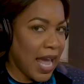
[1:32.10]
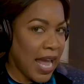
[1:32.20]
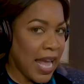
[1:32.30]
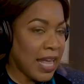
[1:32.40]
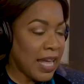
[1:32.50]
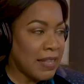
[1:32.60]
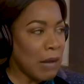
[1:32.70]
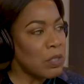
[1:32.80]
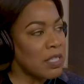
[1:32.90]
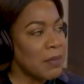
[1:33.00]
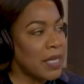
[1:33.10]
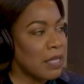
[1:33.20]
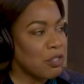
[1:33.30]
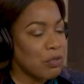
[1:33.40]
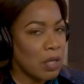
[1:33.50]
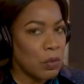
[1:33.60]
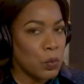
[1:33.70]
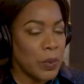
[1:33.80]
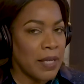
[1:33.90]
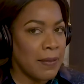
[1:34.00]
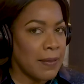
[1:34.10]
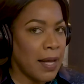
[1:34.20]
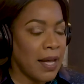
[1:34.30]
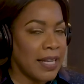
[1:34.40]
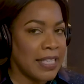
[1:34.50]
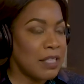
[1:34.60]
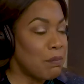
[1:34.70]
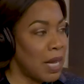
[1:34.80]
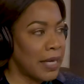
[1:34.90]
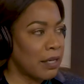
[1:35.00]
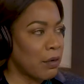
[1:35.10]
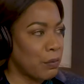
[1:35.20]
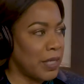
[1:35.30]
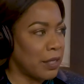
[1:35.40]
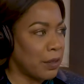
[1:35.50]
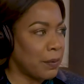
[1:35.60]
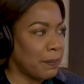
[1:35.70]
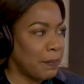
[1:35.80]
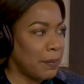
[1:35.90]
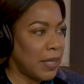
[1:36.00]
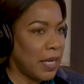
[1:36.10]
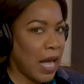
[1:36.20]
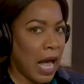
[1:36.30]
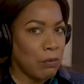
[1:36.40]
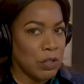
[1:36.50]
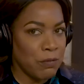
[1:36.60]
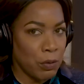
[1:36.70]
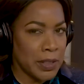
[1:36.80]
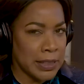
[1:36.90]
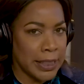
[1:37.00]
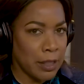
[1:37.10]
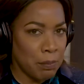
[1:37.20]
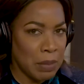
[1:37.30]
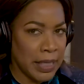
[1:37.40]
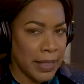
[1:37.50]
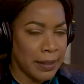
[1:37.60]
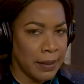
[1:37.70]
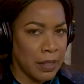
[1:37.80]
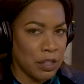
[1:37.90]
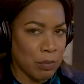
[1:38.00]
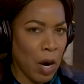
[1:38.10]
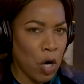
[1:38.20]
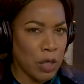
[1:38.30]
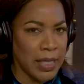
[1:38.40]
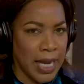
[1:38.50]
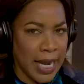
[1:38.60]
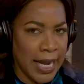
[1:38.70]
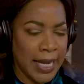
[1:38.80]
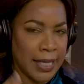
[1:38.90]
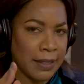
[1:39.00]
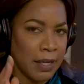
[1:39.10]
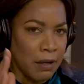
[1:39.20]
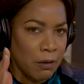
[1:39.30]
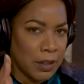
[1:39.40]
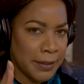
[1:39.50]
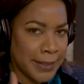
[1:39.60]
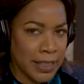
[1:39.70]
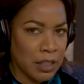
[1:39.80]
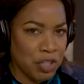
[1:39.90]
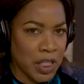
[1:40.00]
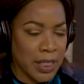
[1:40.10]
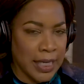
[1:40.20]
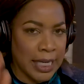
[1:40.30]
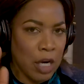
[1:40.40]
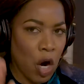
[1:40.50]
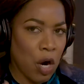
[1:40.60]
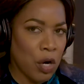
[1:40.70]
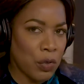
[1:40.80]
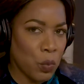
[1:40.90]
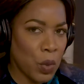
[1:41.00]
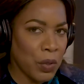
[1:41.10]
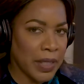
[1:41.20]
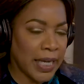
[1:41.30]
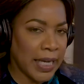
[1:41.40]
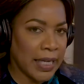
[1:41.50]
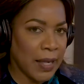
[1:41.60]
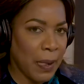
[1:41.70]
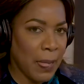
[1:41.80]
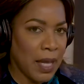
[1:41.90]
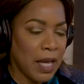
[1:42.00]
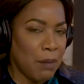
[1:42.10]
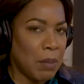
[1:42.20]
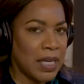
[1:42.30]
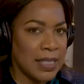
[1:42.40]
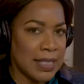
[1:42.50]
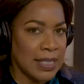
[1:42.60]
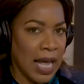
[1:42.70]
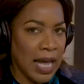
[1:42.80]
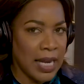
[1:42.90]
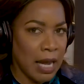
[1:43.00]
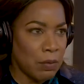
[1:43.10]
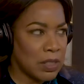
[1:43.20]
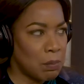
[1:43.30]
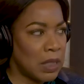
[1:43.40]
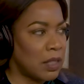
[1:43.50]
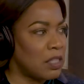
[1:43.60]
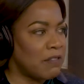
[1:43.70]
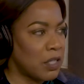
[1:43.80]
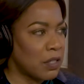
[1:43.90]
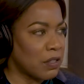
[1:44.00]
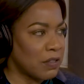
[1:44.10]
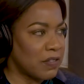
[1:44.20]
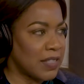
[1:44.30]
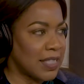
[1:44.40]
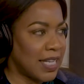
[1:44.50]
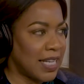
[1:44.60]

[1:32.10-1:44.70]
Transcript: And that was something I struggled with in my career. I was focusing on being smart and diligent and hardworking, but inside I was a bundle of nerves